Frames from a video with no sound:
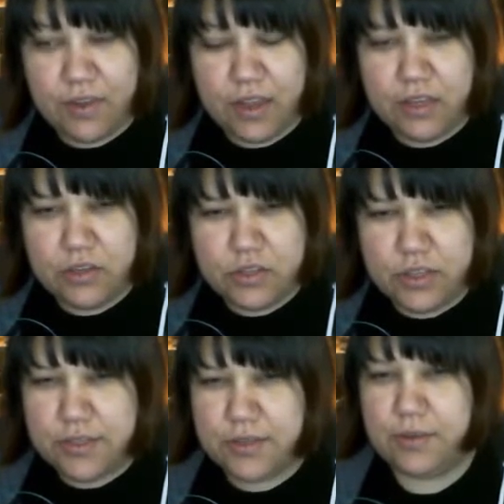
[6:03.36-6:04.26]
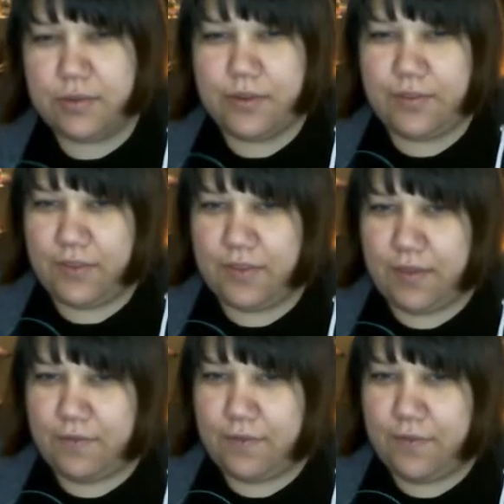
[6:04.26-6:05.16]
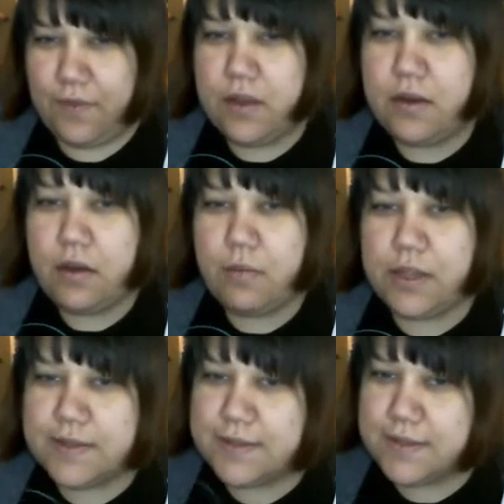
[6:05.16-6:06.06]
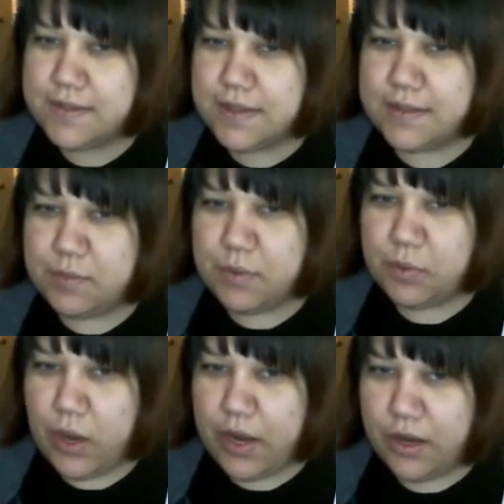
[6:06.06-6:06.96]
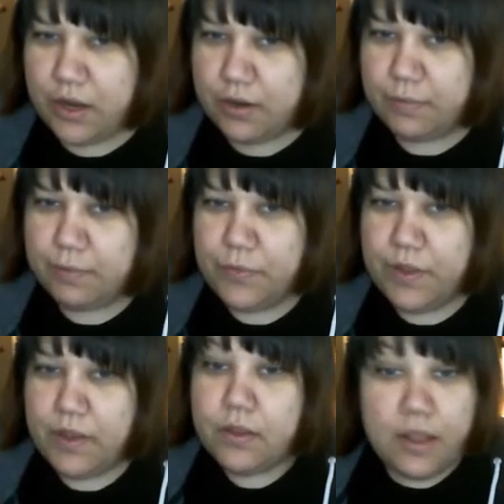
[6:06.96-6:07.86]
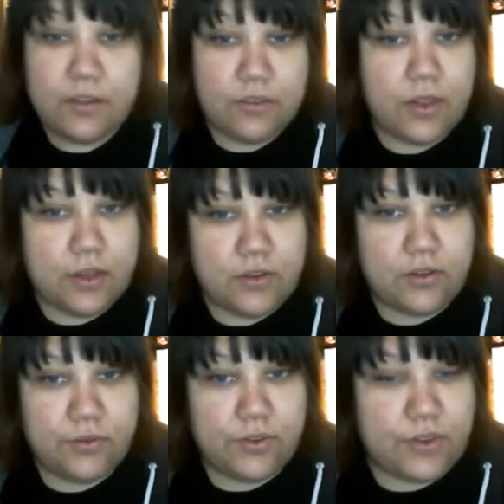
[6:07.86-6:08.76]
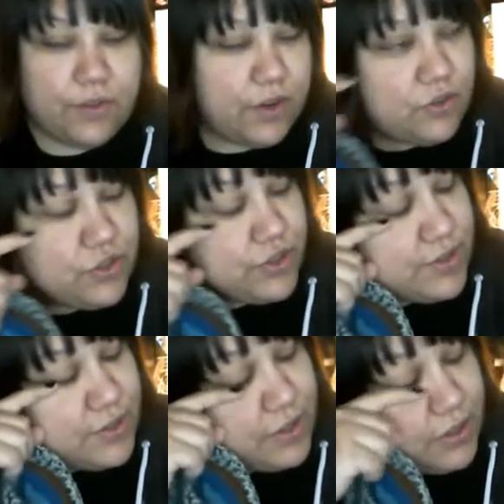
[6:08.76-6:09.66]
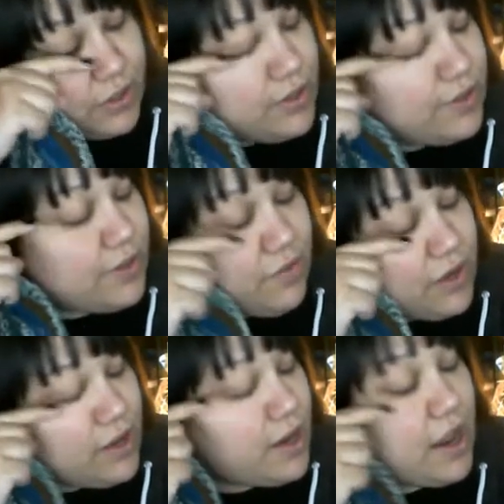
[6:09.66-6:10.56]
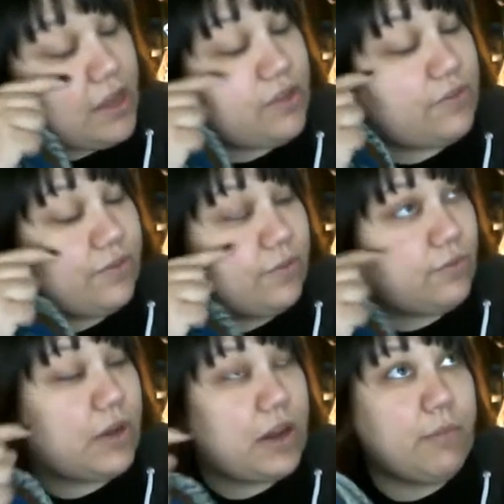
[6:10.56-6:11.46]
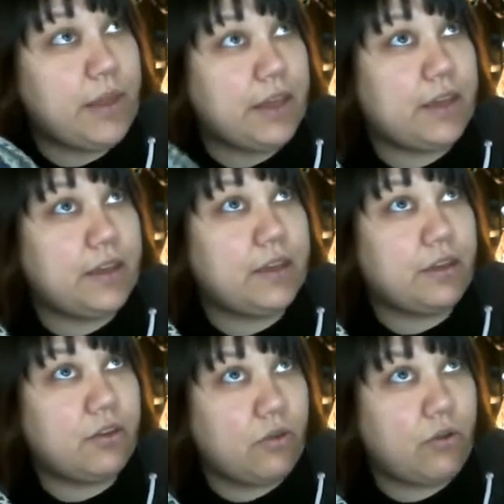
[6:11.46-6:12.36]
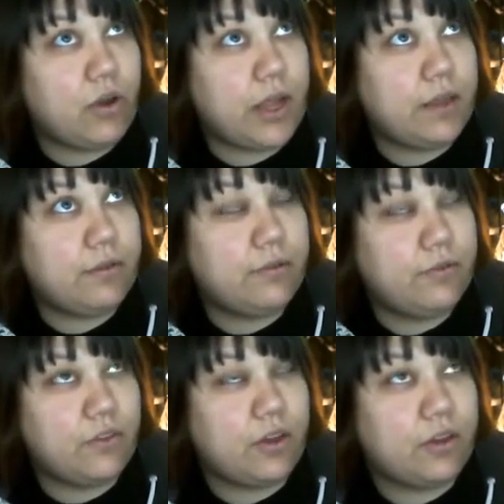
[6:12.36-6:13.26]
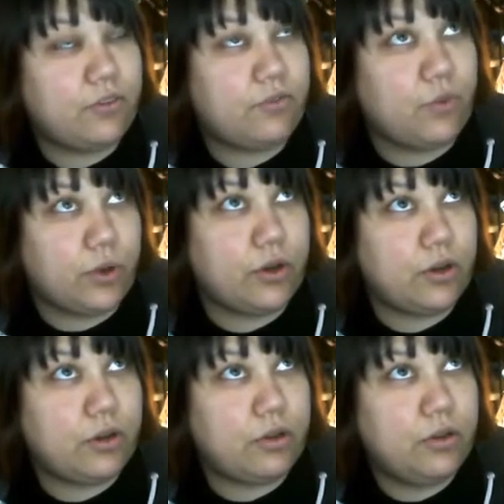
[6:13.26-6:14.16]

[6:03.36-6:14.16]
I usually do a 7 because these tend to be wider. I do for 7 inches, not 7.5, when I'm making Croy socks for her.